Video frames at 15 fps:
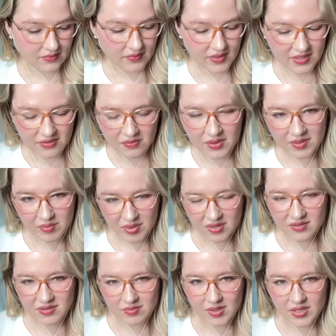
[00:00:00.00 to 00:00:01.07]
This one
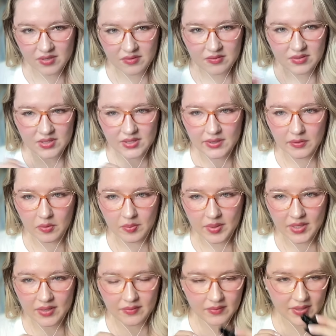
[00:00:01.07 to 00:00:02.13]
burns my nose a little
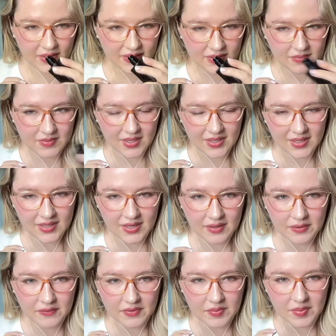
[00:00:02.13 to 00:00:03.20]
bit when I smell it
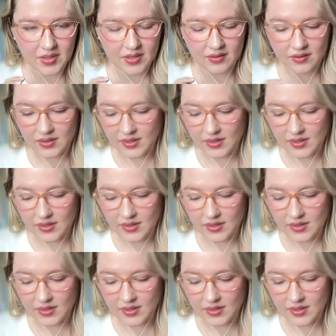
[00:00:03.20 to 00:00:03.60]
out of the bottle